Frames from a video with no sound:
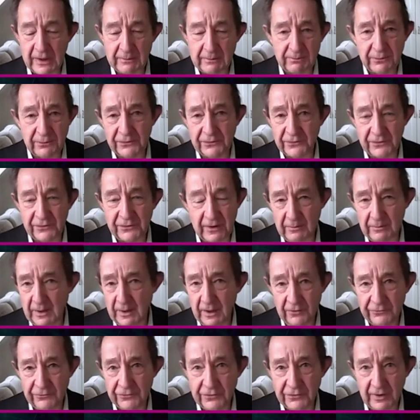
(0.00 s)
chips, some
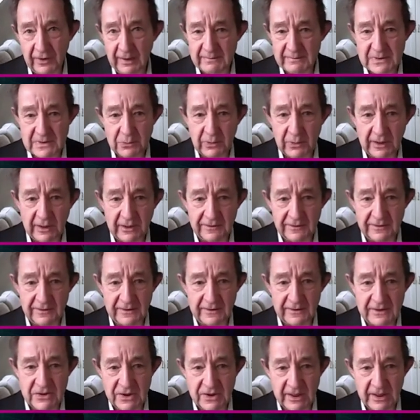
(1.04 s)
100 times quicker
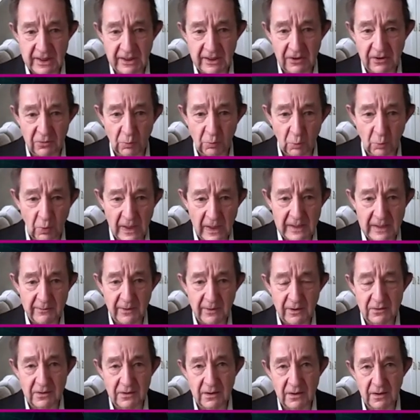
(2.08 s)
than Intel,
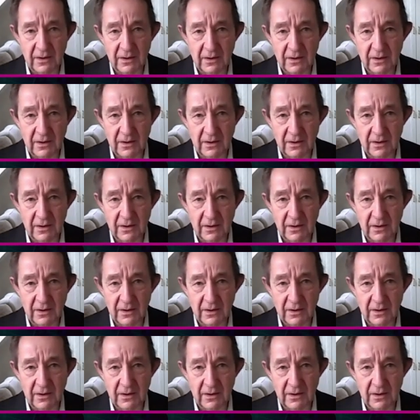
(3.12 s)
Waymo